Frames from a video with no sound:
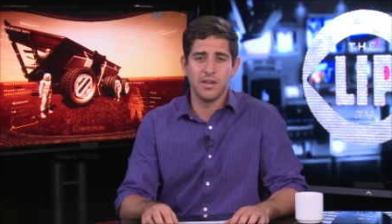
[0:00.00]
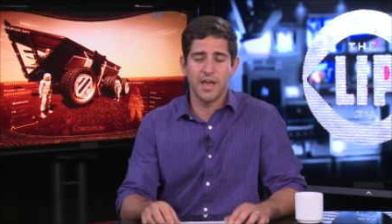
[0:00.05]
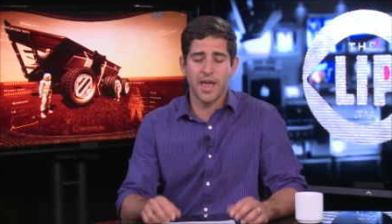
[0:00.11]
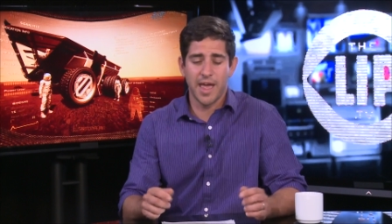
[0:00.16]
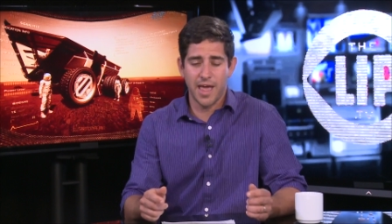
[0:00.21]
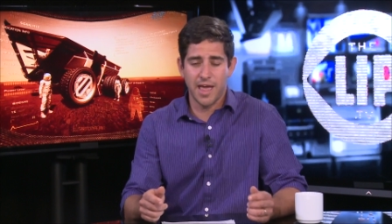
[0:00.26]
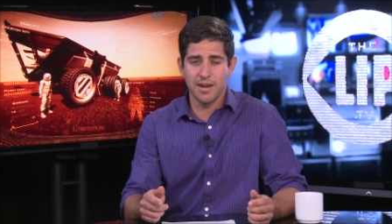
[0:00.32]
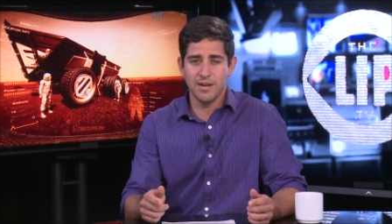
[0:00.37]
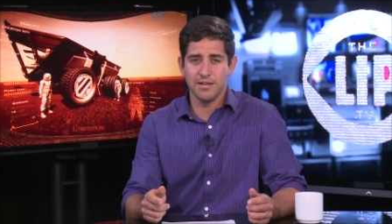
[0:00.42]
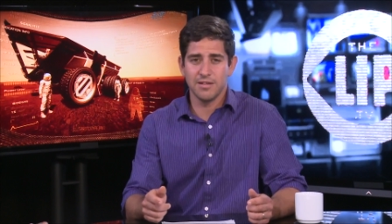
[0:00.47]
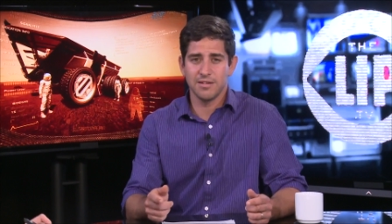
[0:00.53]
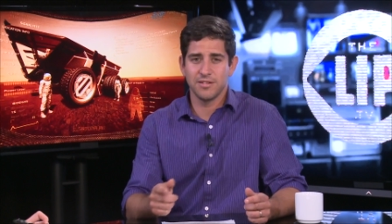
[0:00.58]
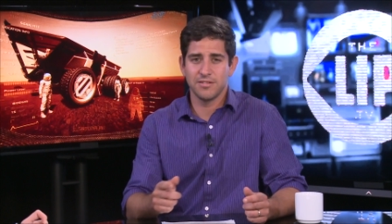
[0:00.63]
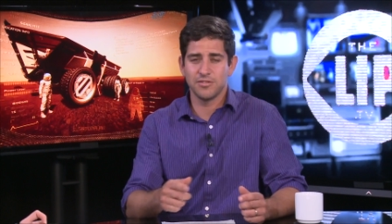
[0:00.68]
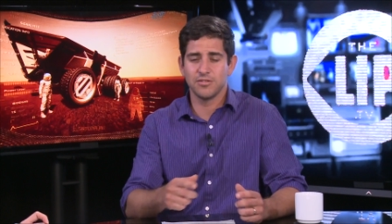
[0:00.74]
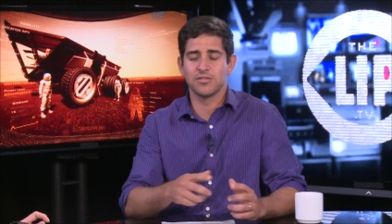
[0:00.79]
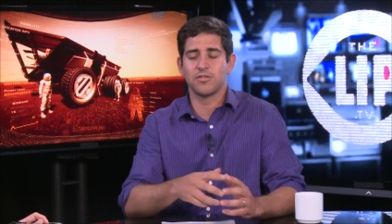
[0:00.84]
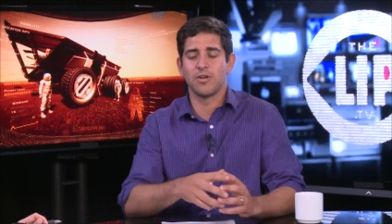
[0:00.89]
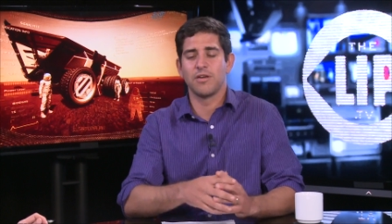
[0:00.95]
and
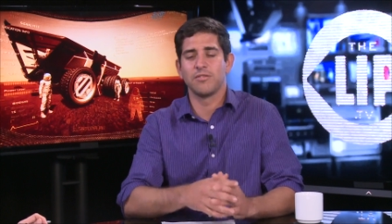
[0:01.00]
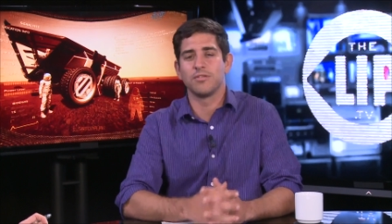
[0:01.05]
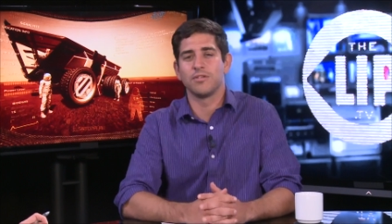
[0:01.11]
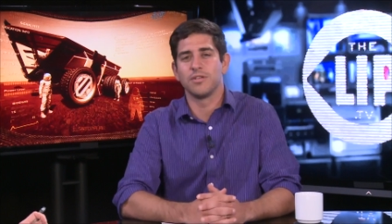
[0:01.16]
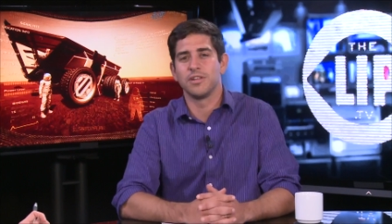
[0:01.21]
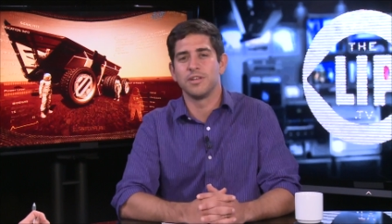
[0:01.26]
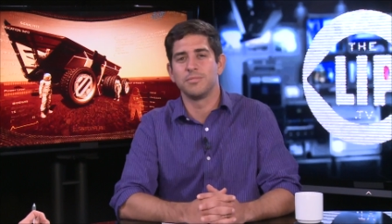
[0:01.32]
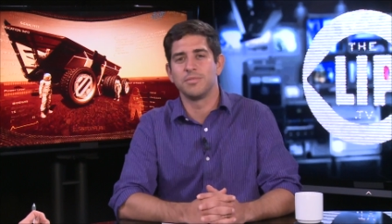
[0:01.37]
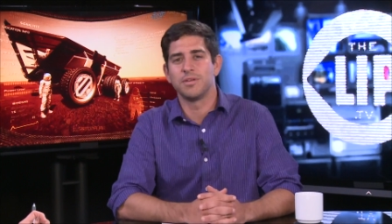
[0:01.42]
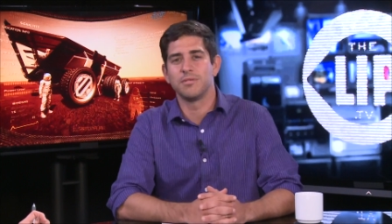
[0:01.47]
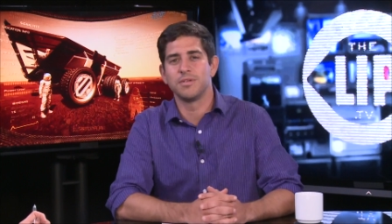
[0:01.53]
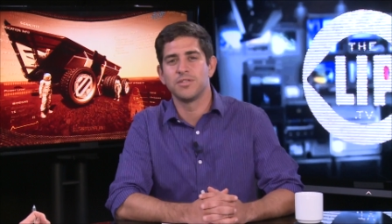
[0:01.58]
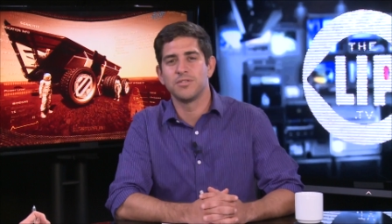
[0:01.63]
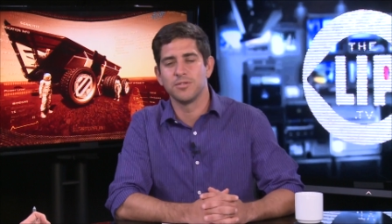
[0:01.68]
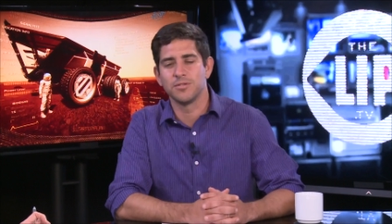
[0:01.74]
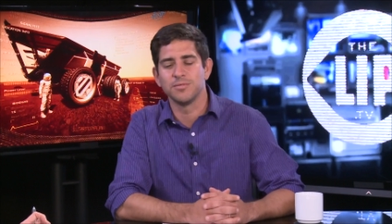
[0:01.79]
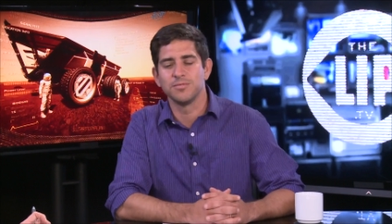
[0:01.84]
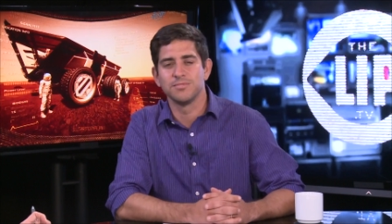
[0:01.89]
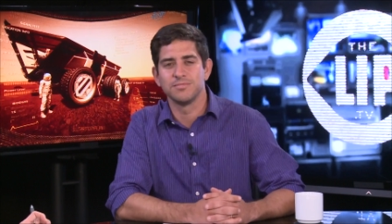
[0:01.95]
subscribe to The Lip TV
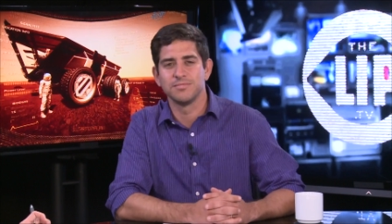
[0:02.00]
too.